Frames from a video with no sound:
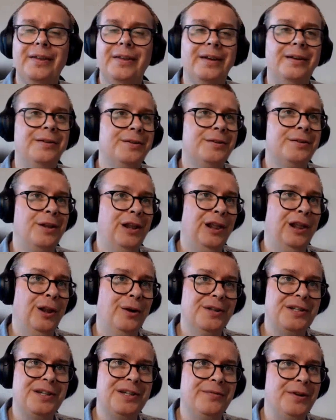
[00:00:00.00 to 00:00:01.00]
think there are
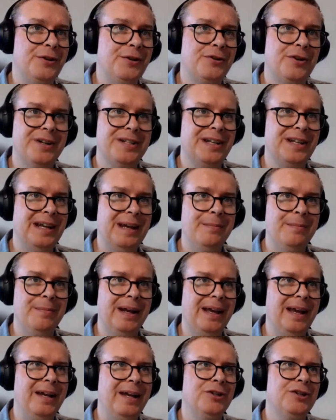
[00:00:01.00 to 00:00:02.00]
lots of interesting
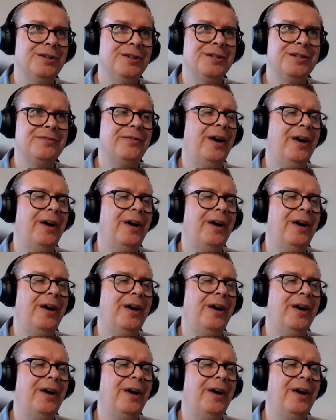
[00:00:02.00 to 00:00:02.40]
implications